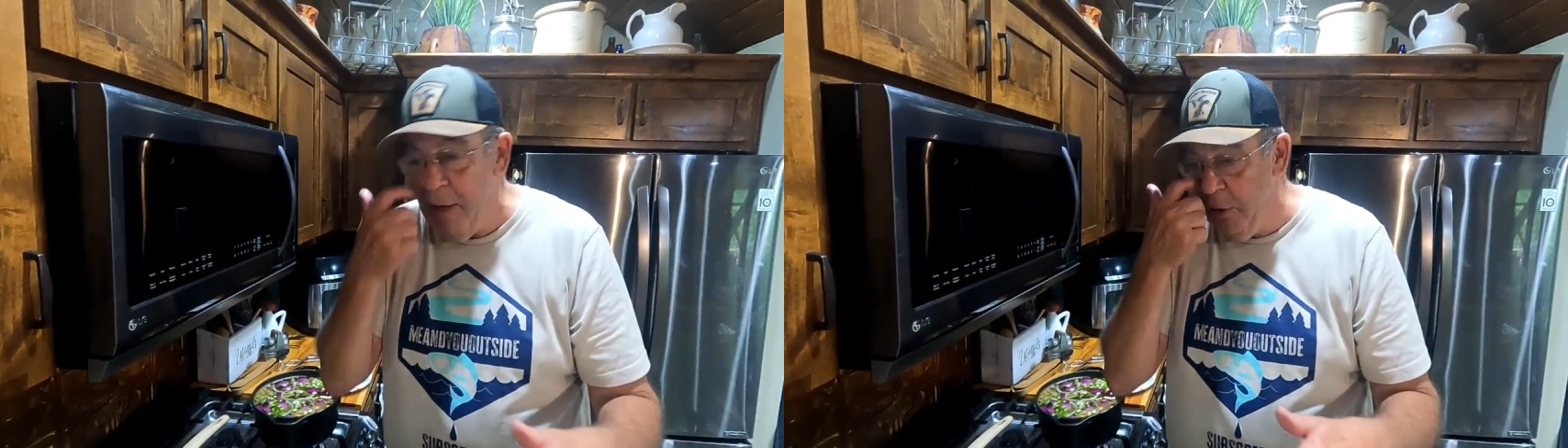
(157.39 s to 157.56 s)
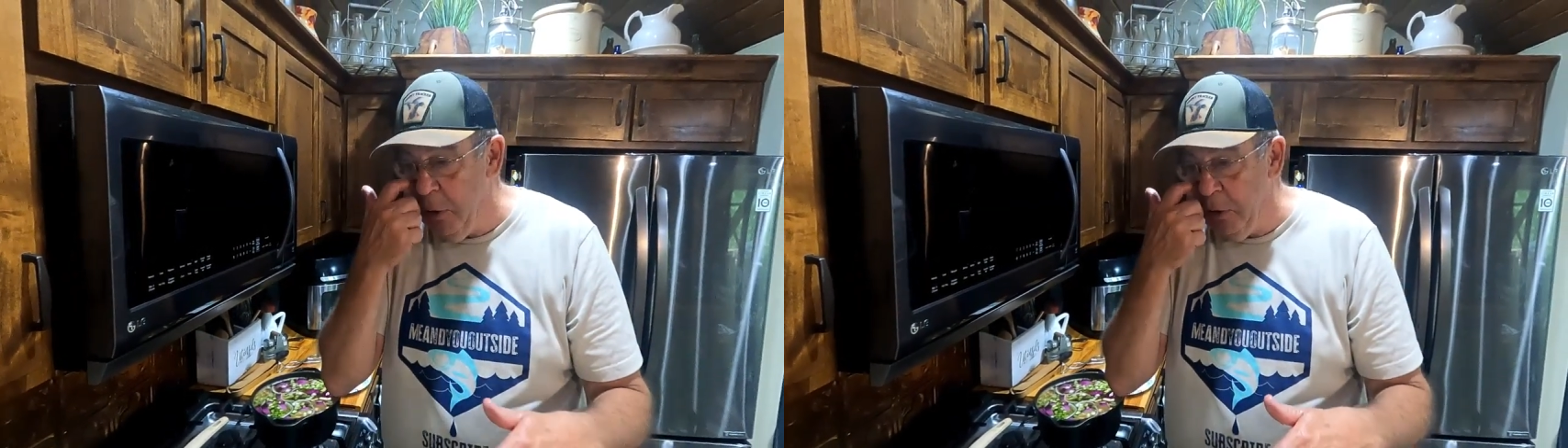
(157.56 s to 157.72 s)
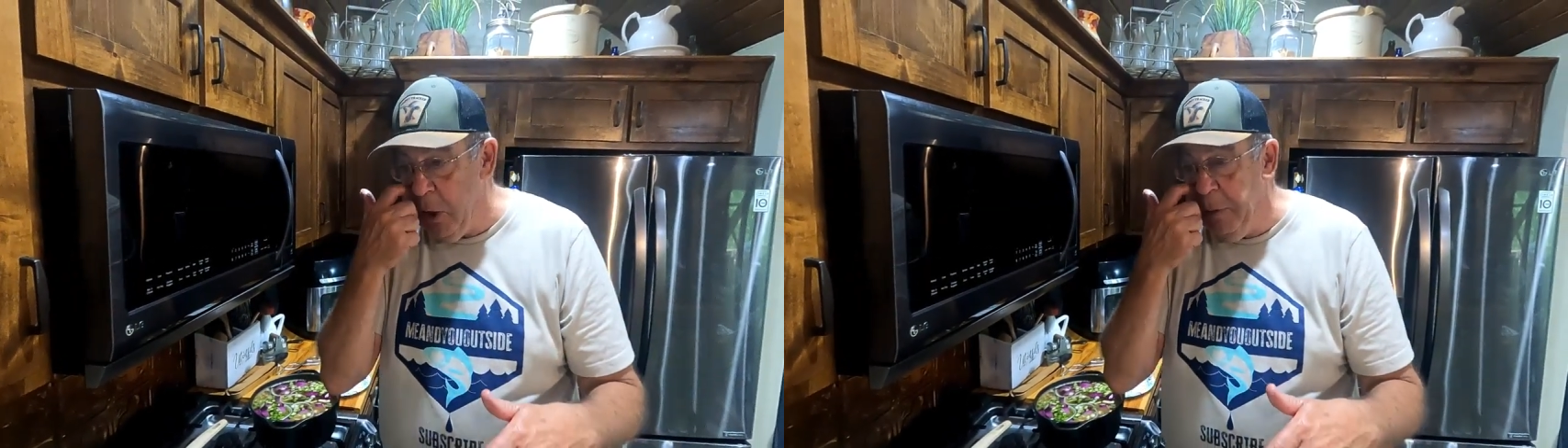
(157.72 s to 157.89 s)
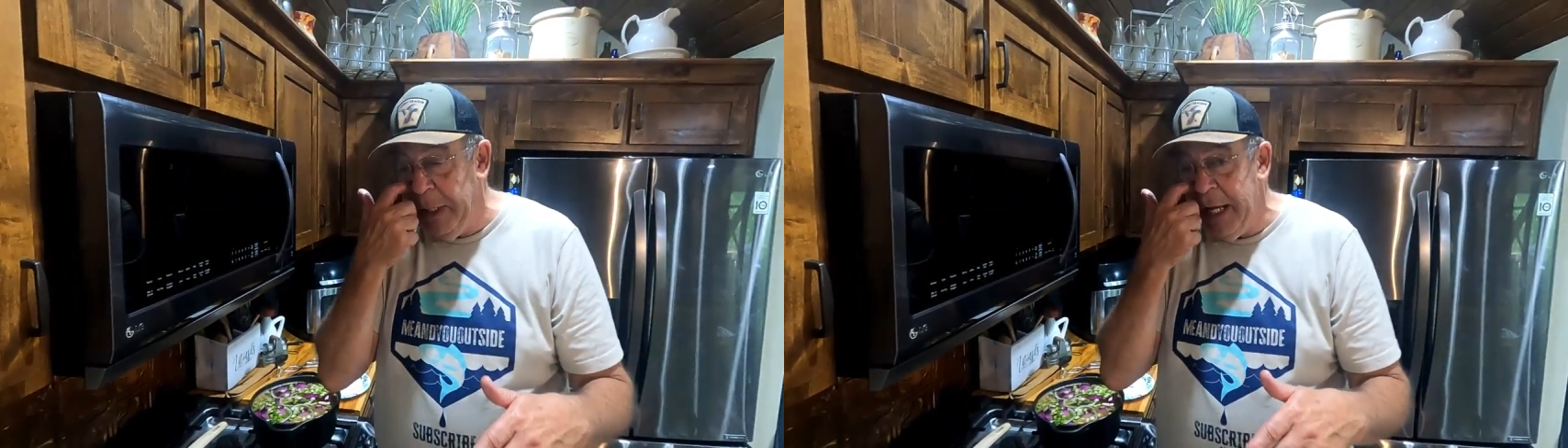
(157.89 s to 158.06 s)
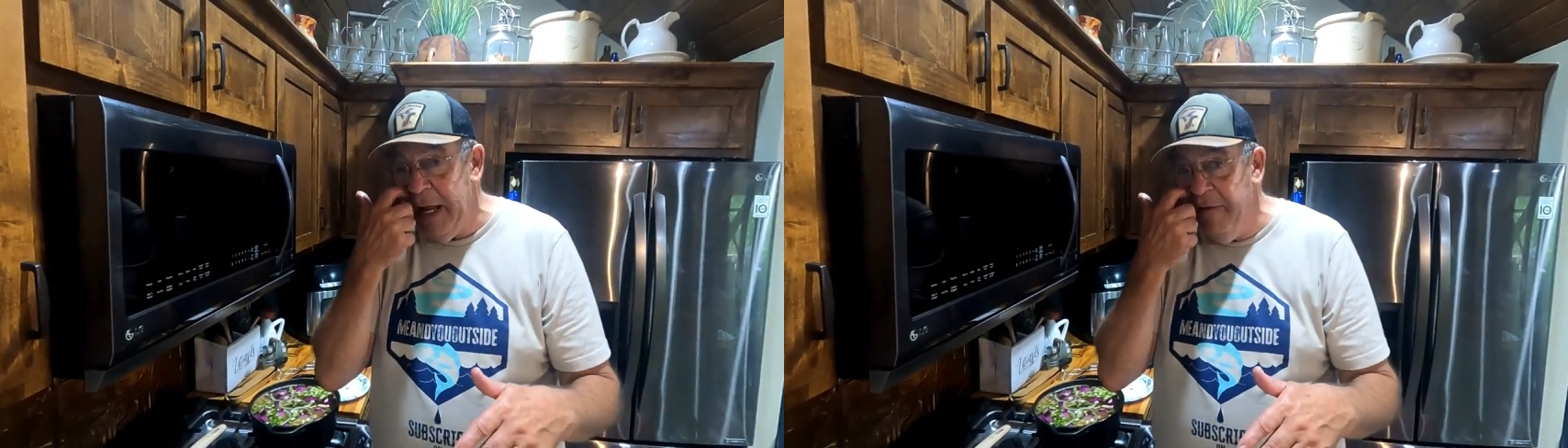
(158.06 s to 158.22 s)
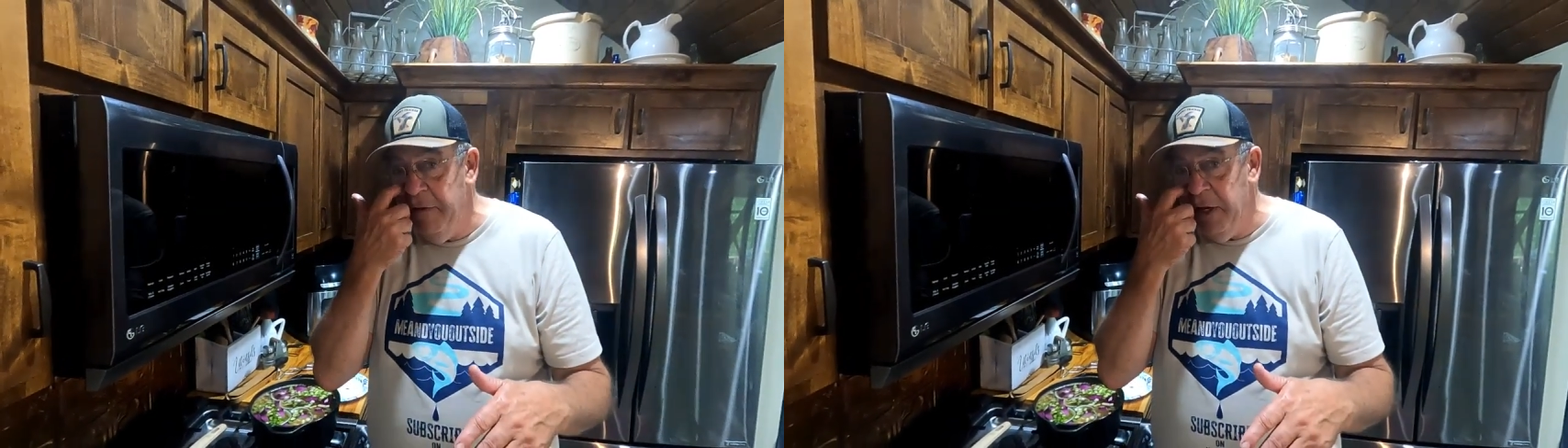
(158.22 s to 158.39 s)
so it's going to be
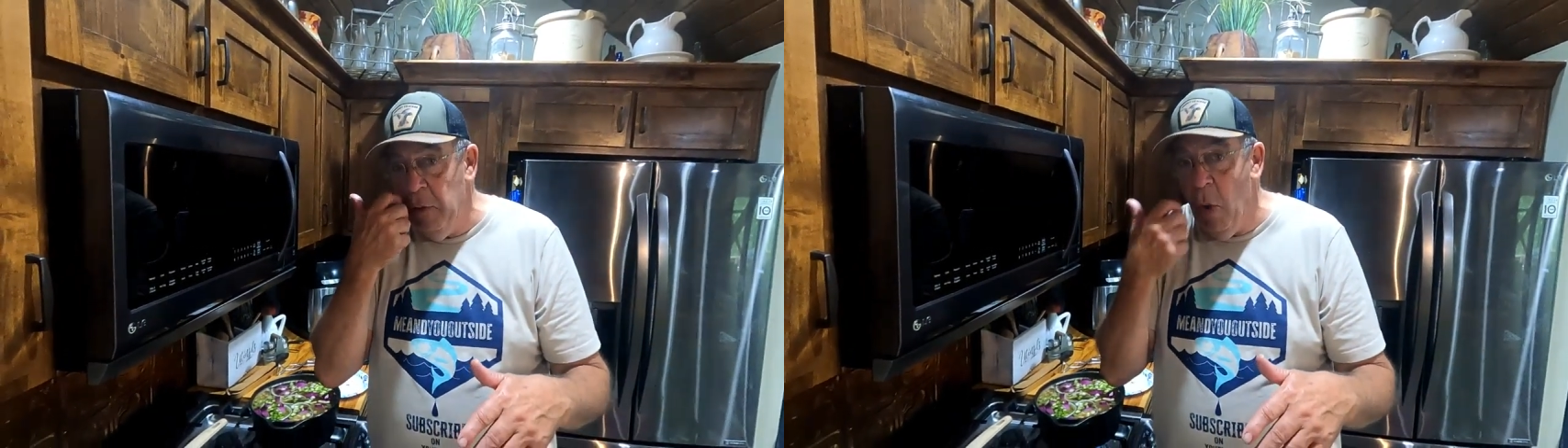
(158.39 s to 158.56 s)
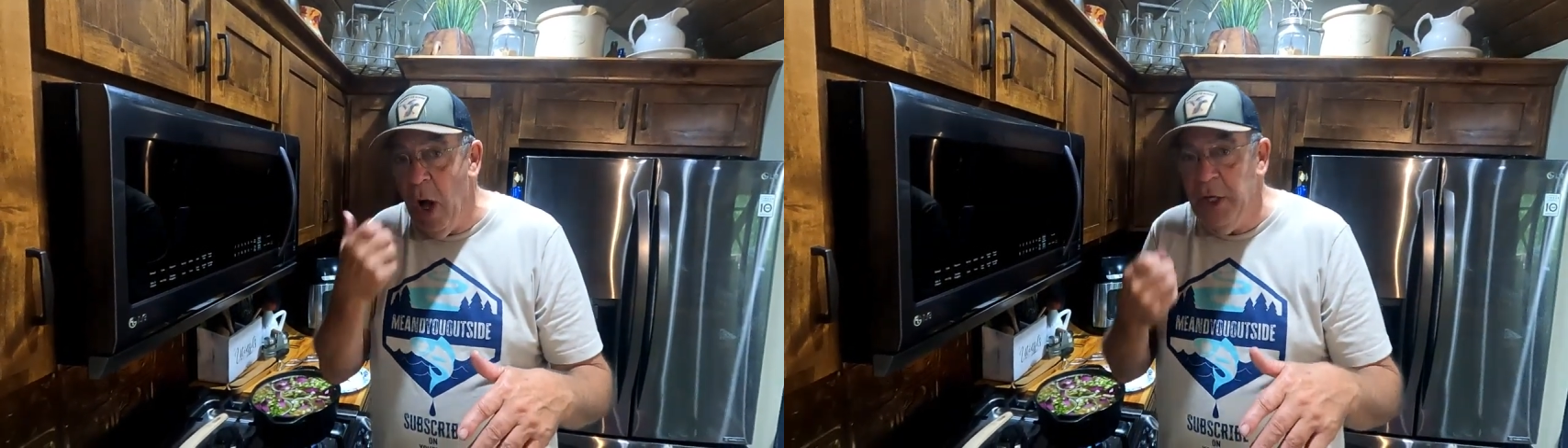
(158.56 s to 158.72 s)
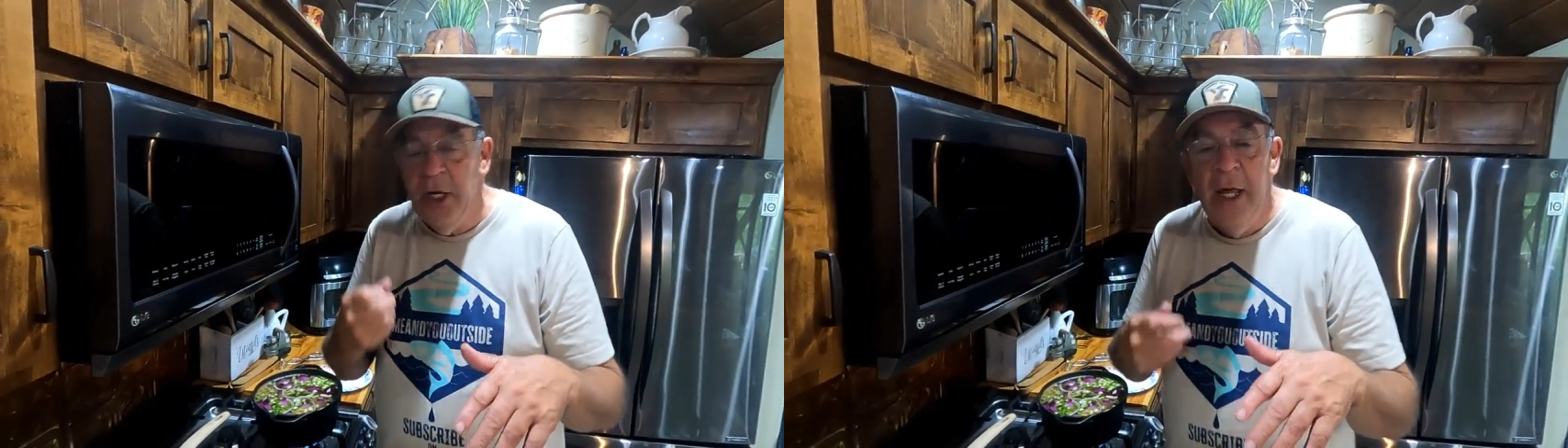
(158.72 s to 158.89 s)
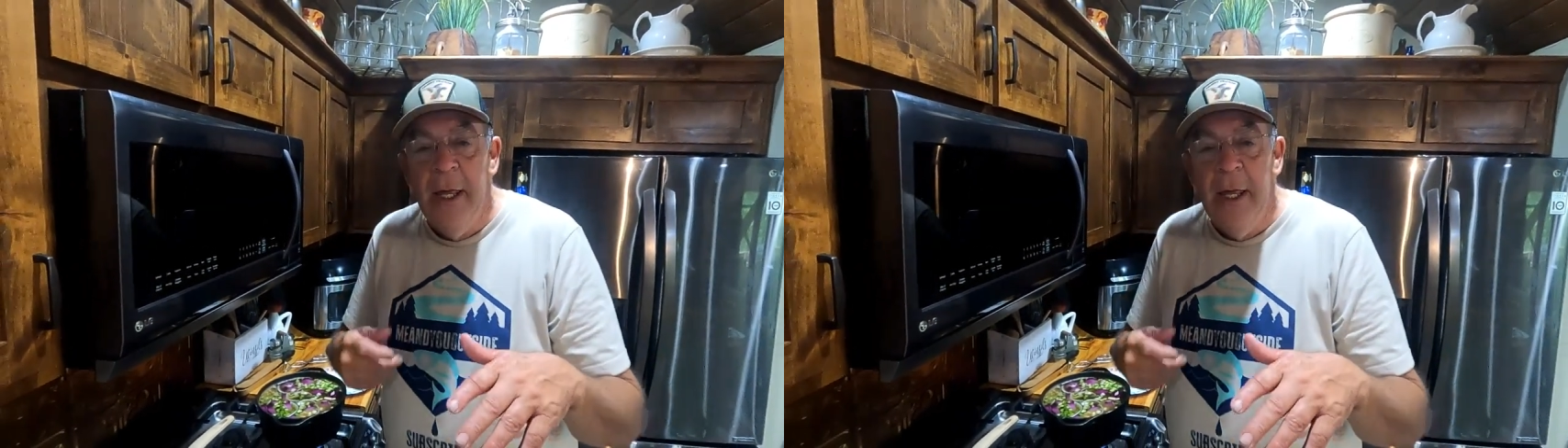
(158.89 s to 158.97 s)
kind of fun to watch.